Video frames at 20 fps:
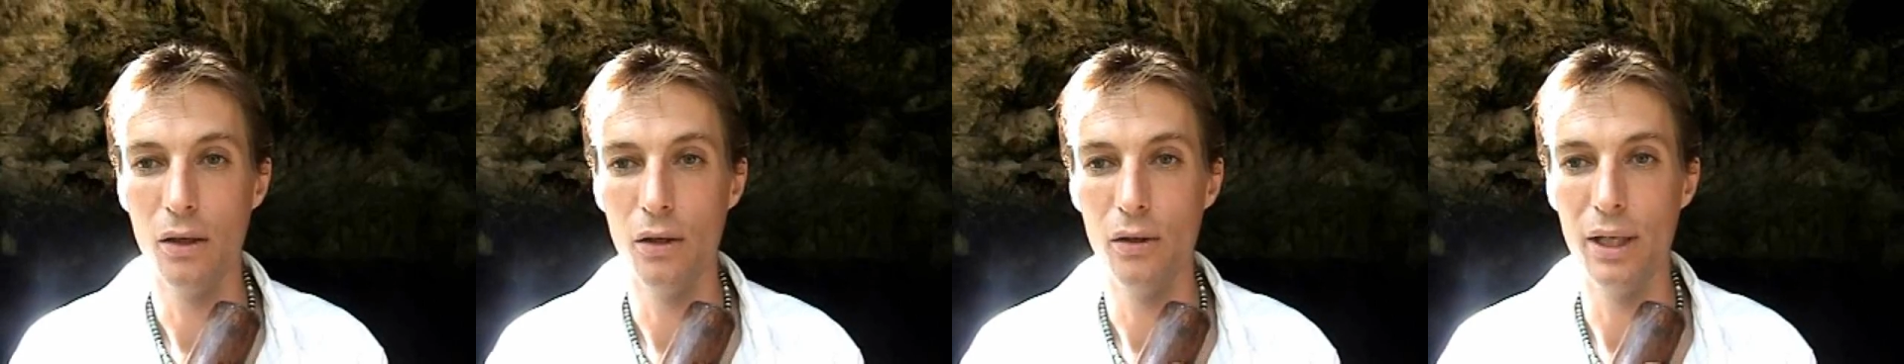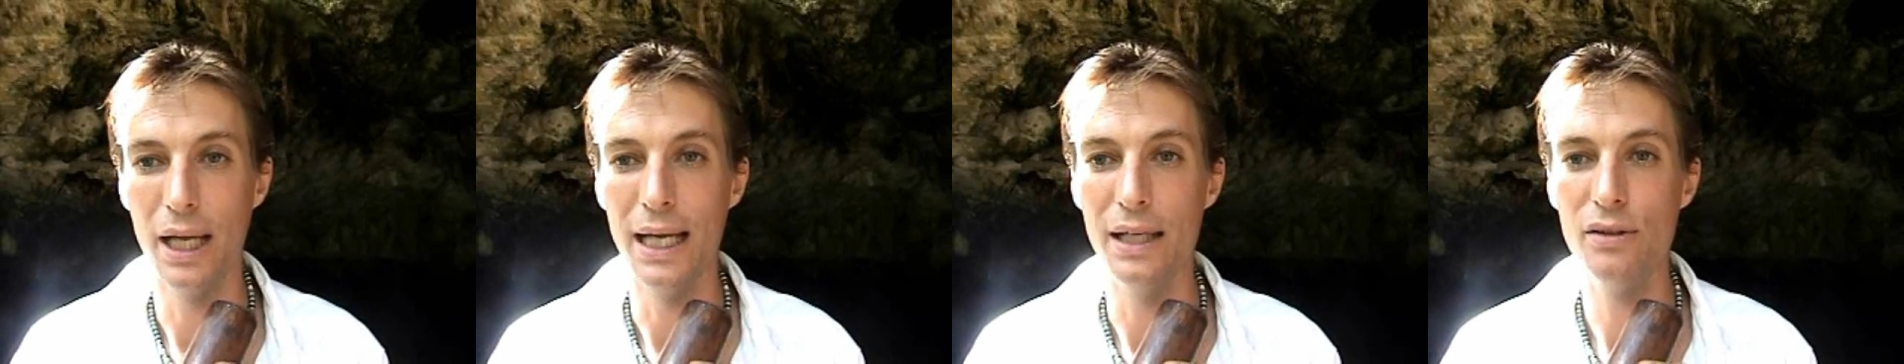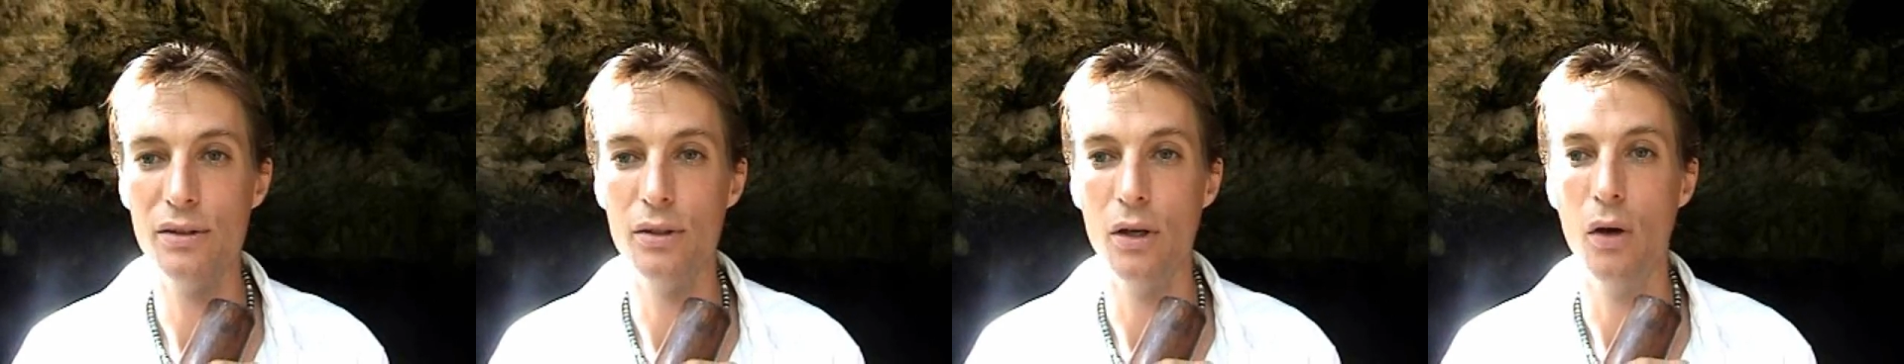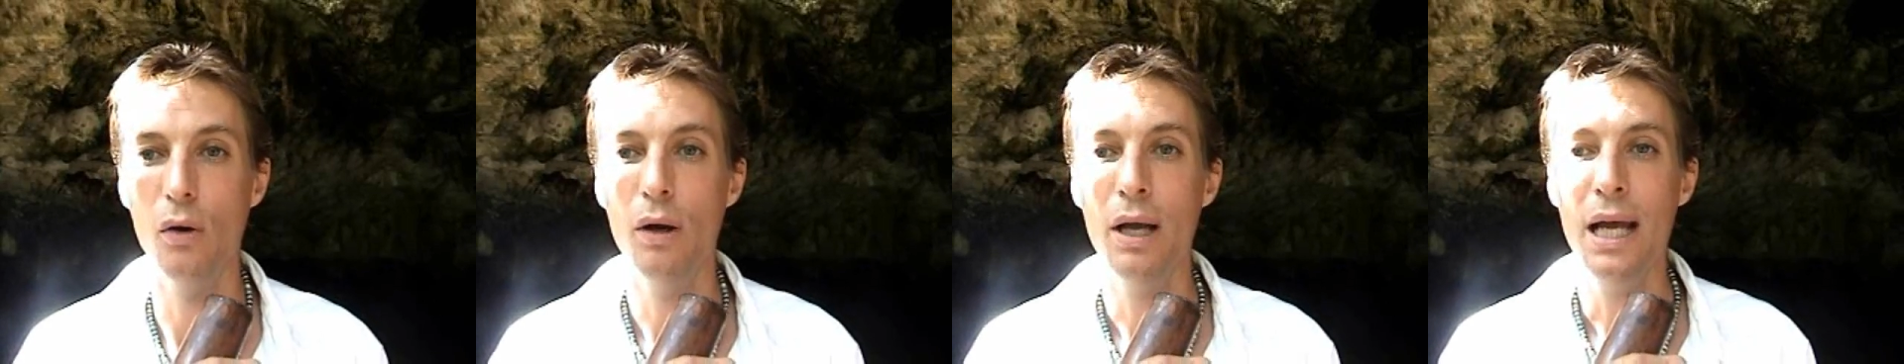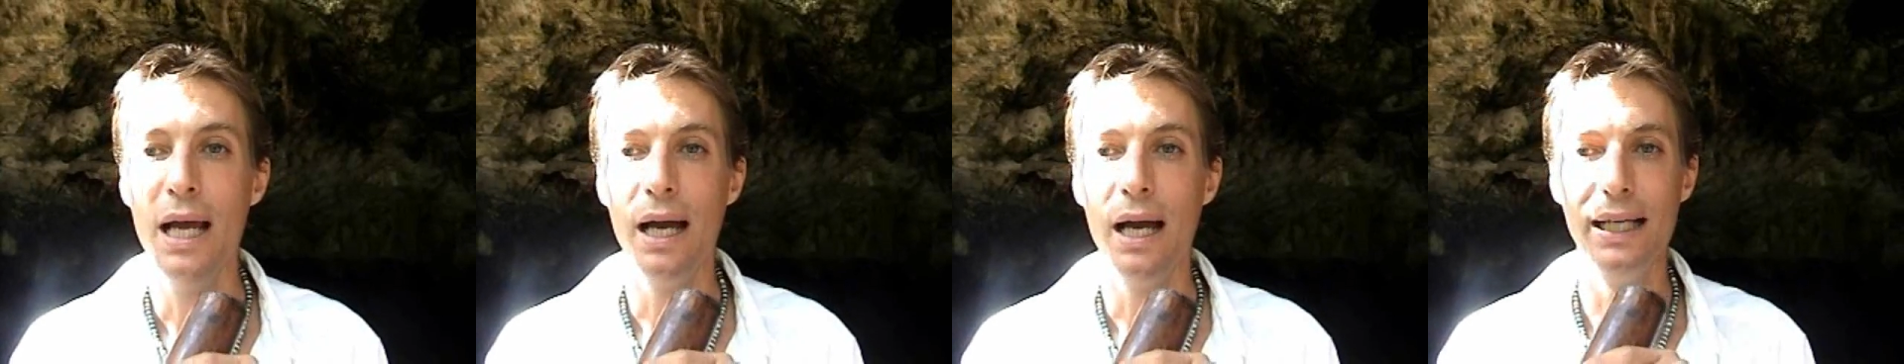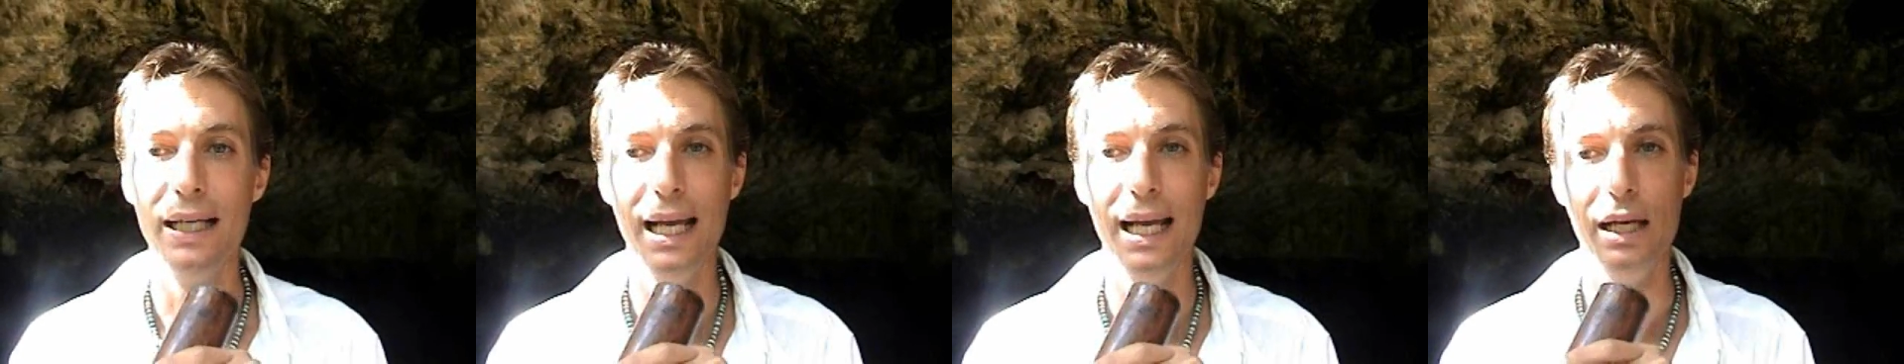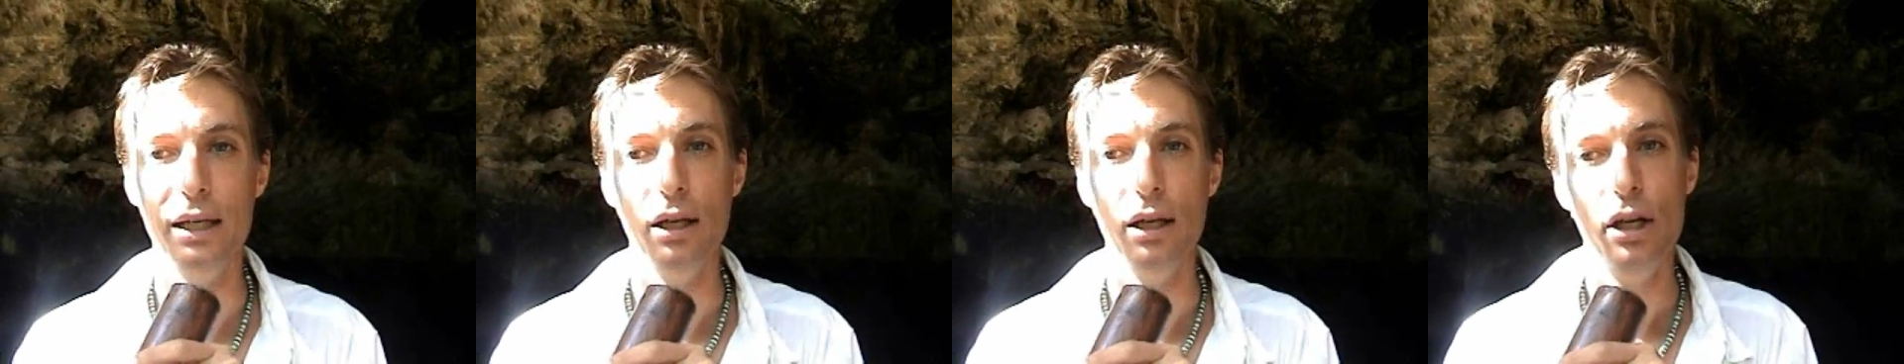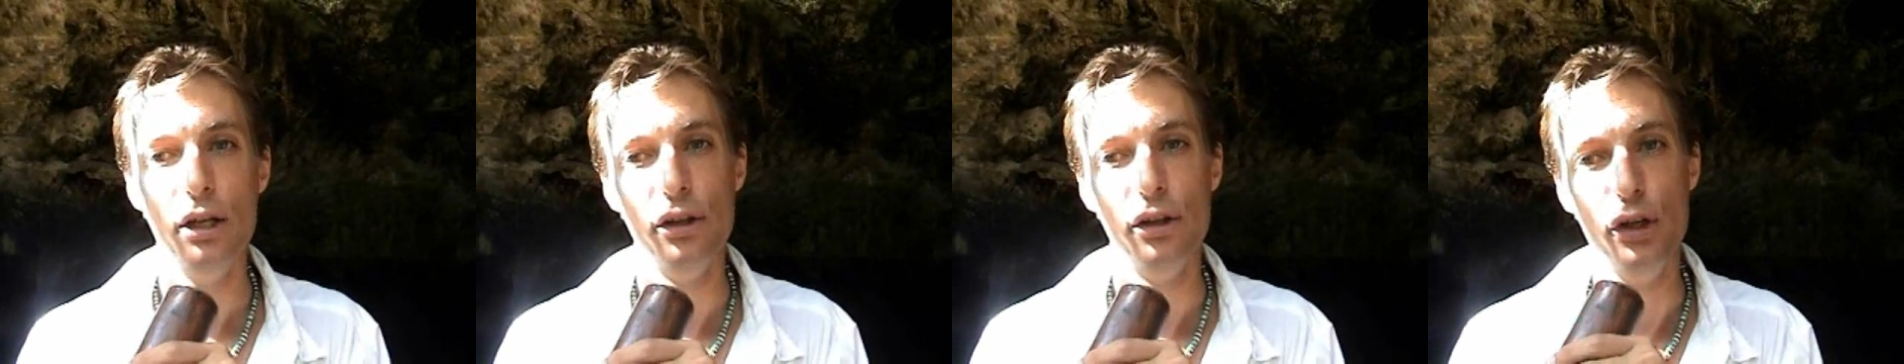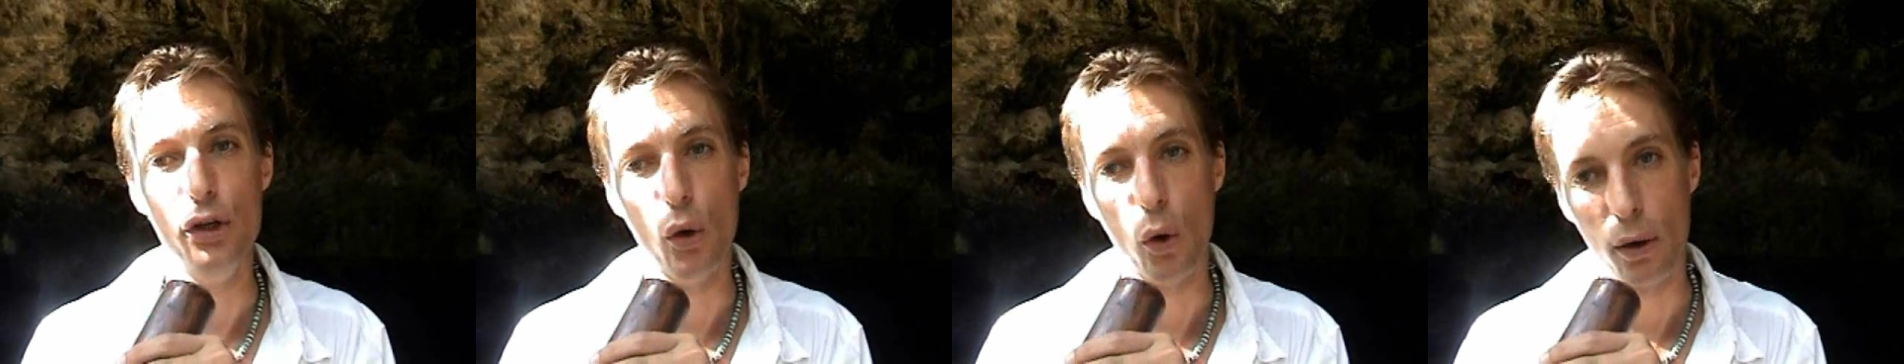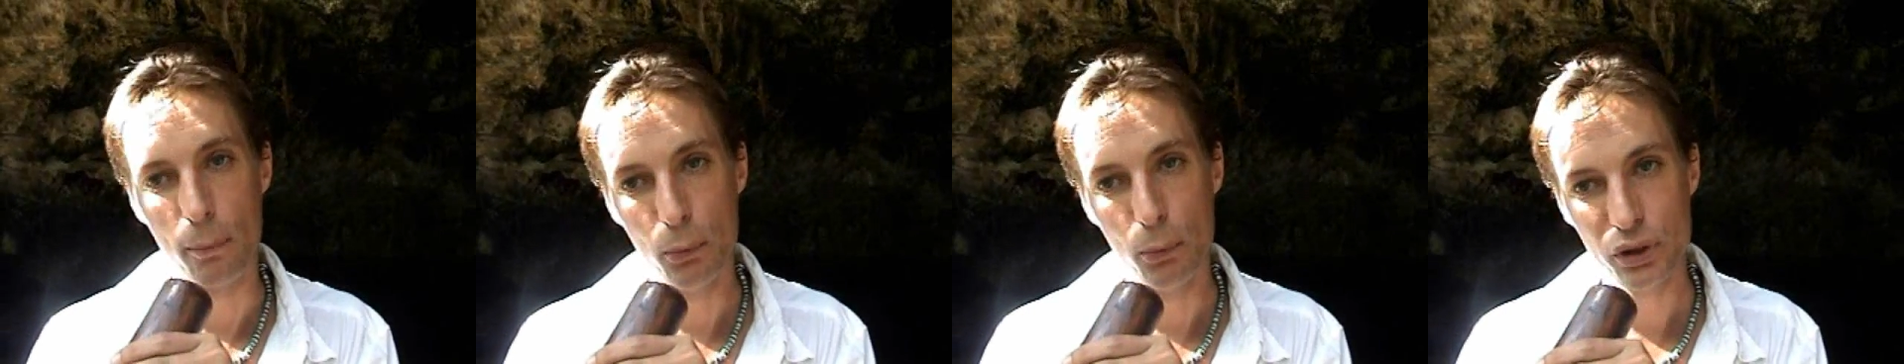Okay, so again, the
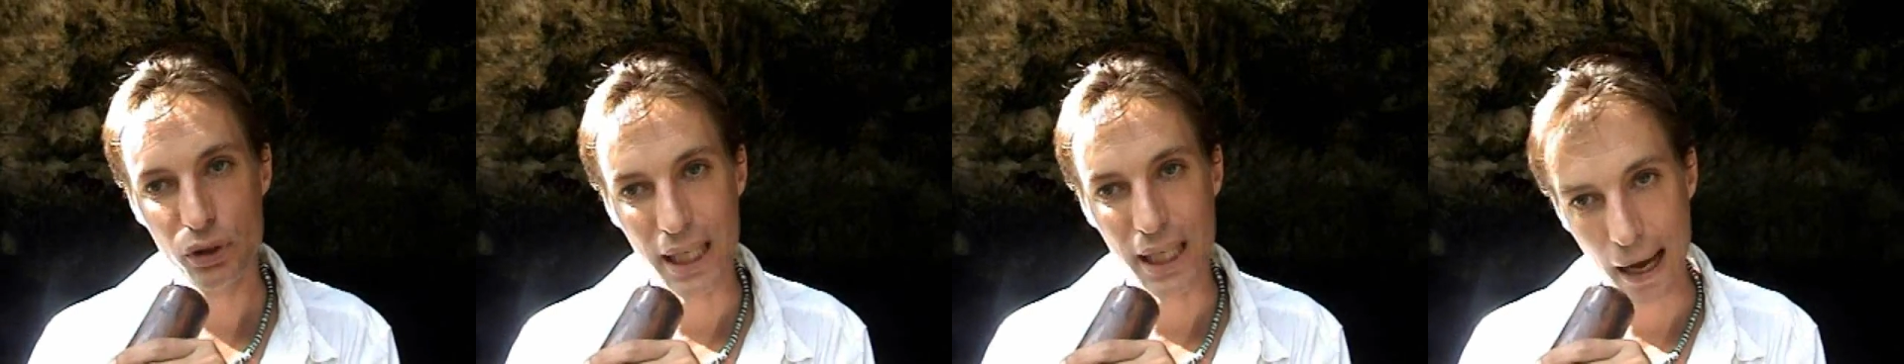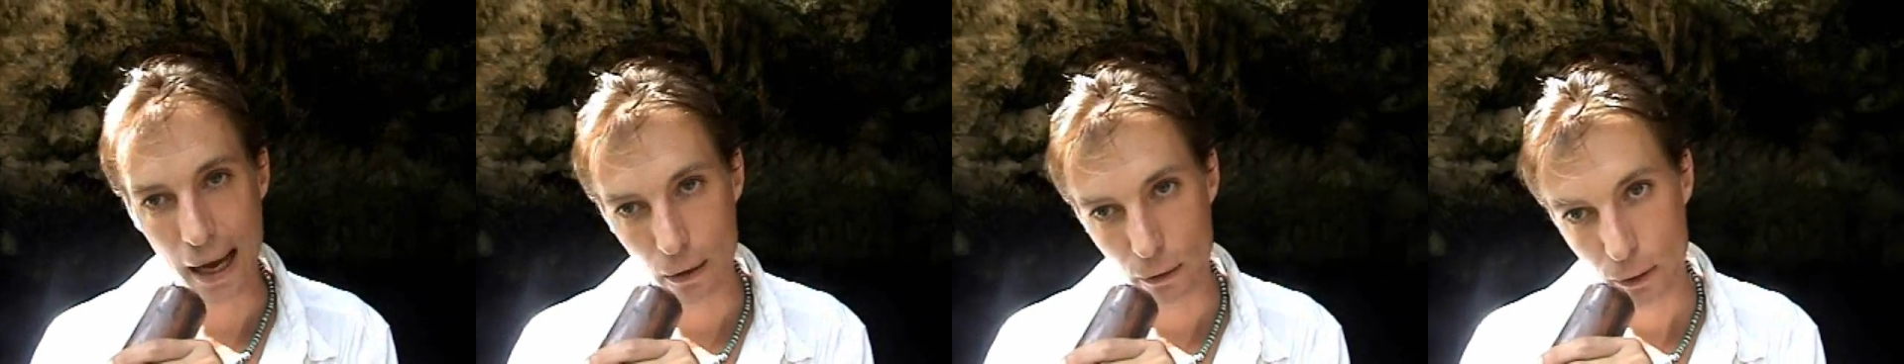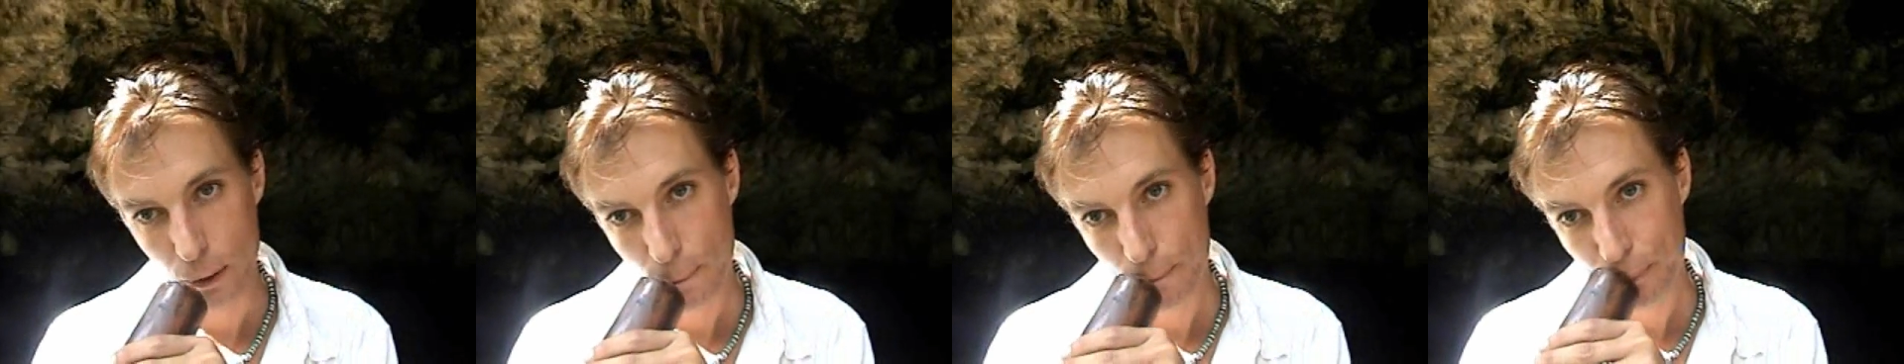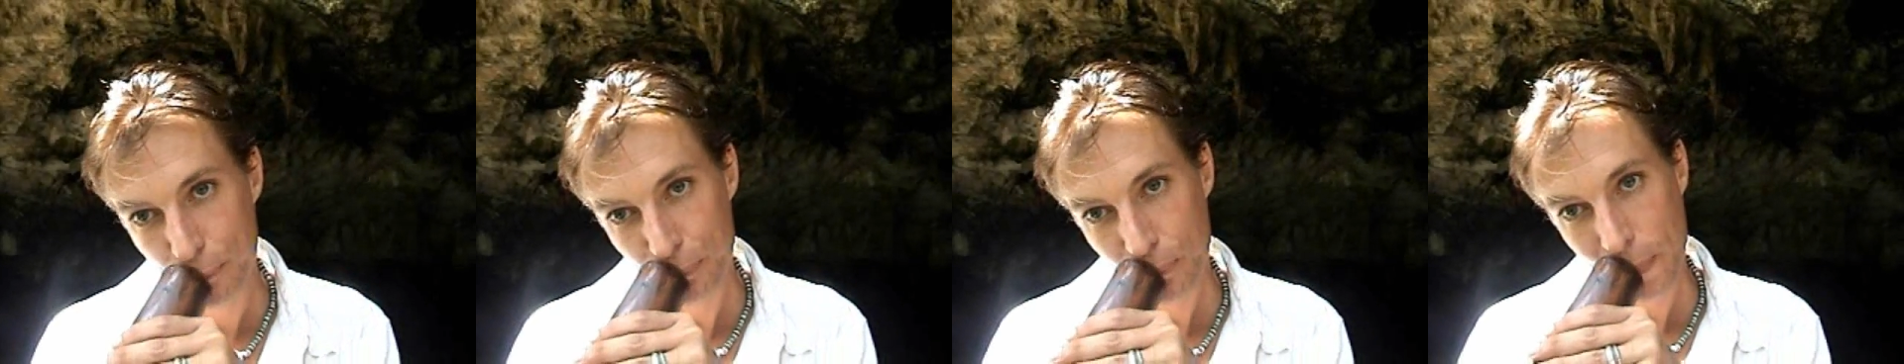normal sound,